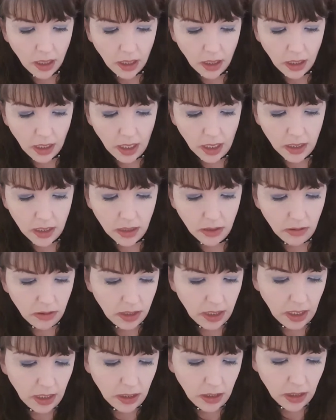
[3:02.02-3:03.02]
Yeah, so it
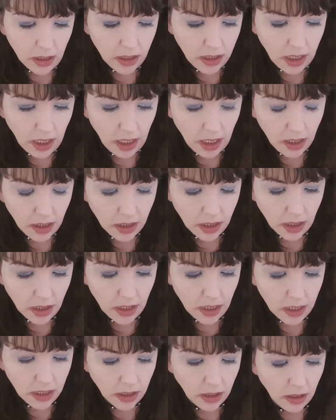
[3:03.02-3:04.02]
says just to enter
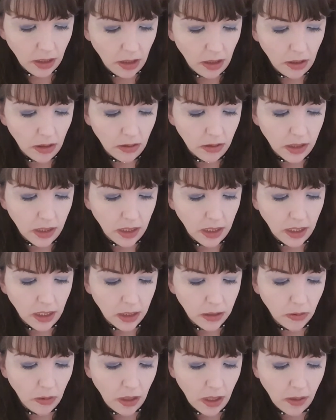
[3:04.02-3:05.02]
this code and you get
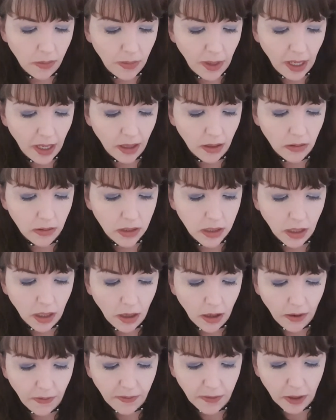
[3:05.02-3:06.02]
£20
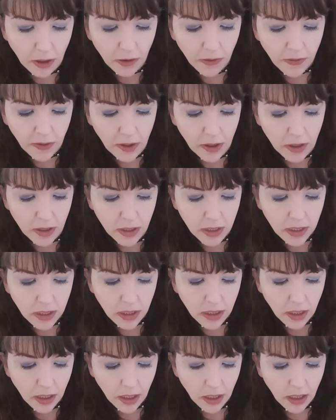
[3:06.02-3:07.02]
off your
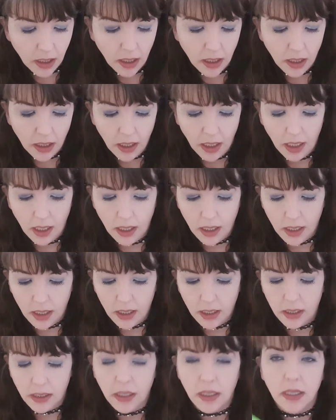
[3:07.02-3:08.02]
first
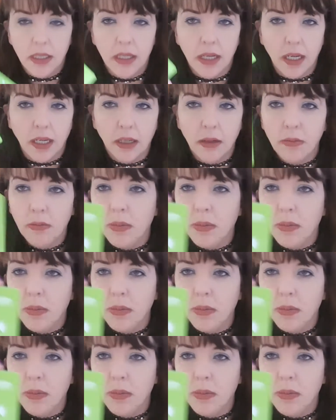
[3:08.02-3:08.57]
and second